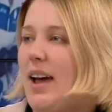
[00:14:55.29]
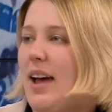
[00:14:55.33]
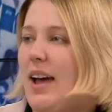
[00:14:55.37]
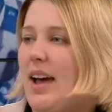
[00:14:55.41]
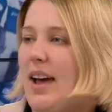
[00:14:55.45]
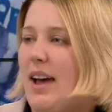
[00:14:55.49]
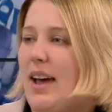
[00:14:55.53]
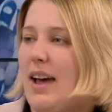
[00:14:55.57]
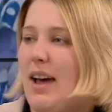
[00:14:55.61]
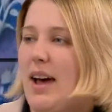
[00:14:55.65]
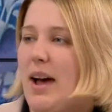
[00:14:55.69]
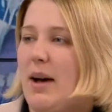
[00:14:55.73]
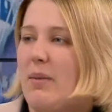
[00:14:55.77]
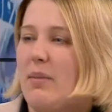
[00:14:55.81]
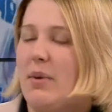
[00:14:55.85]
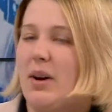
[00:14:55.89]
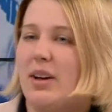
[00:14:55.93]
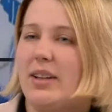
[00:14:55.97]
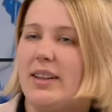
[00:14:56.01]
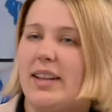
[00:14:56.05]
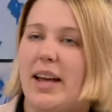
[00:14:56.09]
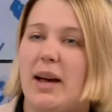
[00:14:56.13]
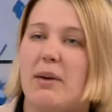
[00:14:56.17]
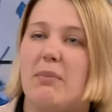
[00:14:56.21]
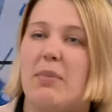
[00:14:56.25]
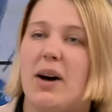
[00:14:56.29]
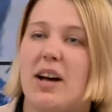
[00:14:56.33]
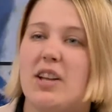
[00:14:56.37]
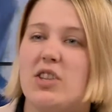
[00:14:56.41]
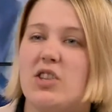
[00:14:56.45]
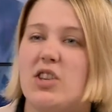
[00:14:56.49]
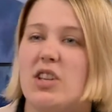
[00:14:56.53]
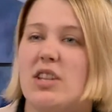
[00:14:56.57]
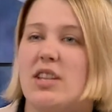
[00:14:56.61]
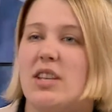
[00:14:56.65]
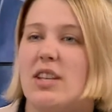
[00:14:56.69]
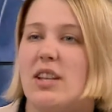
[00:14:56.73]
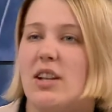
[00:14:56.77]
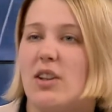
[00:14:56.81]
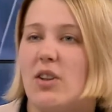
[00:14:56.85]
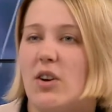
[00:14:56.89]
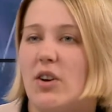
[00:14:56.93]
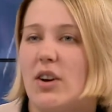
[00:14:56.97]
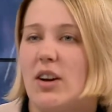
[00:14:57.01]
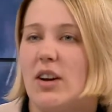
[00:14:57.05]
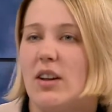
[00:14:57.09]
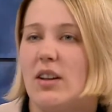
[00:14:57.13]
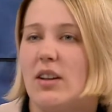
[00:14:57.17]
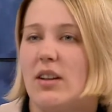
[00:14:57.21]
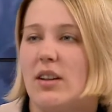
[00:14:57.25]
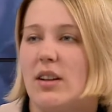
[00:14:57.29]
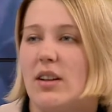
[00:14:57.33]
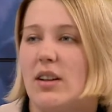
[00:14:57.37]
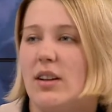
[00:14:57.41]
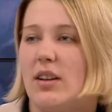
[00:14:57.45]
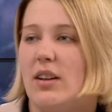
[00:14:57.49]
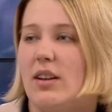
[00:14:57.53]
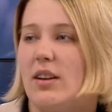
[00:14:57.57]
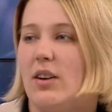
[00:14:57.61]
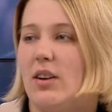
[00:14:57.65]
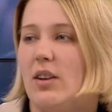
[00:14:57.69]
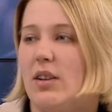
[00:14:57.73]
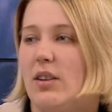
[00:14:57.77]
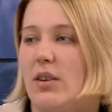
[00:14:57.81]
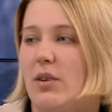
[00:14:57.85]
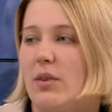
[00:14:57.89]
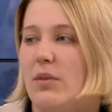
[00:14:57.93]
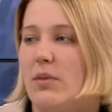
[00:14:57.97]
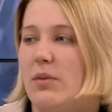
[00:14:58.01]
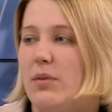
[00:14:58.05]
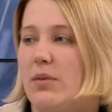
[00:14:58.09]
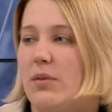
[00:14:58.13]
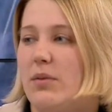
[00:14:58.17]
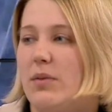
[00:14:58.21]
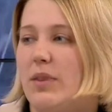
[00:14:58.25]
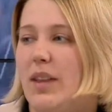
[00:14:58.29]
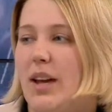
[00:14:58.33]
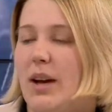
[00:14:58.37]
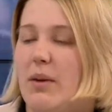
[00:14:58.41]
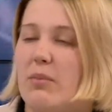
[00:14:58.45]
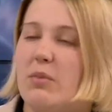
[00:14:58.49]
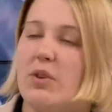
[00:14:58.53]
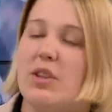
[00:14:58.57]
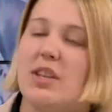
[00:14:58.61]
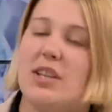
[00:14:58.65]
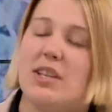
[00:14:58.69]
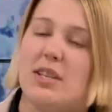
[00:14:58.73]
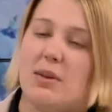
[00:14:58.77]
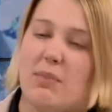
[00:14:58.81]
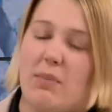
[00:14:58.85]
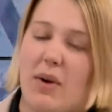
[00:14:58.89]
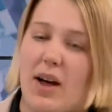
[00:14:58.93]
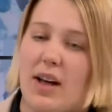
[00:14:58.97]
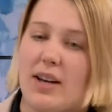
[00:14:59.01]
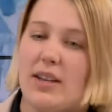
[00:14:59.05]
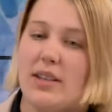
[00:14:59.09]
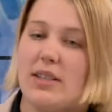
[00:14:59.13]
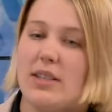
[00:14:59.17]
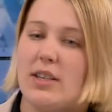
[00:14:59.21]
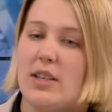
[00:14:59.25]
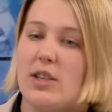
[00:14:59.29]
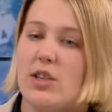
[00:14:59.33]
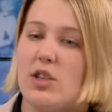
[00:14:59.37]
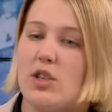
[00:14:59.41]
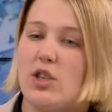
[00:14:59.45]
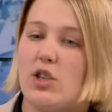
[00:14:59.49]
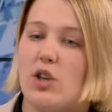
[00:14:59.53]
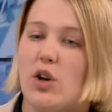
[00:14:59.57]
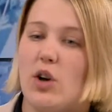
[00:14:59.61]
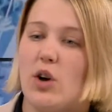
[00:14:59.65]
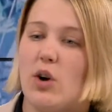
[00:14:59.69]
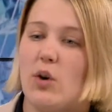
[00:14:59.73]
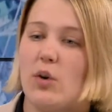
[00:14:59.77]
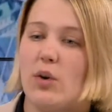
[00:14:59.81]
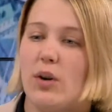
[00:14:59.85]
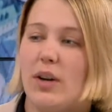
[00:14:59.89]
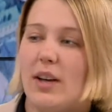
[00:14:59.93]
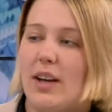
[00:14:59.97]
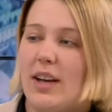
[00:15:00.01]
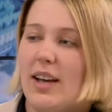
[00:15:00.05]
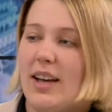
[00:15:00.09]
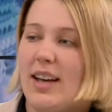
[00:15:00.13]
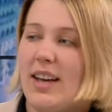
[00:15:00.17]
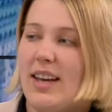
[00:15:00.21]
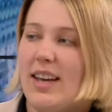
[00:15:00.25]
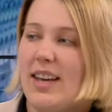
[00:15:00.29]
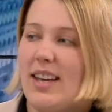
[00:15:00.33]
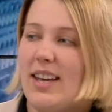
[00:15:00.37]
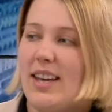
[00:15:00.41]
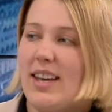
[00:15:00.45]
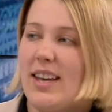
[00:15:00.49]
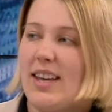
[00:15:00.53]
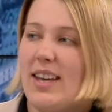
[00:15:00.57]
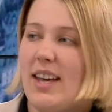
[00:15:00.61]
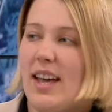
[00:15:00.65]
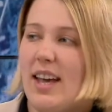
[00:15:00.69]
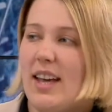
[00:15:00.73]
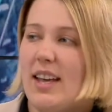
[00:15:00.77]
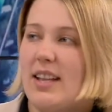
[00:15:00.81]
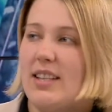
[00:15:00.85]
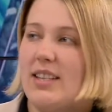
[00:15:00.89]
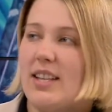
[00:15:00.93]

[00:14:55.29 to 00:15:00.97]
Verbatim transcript: uh, about their budget in a local of their municipalities. So it, it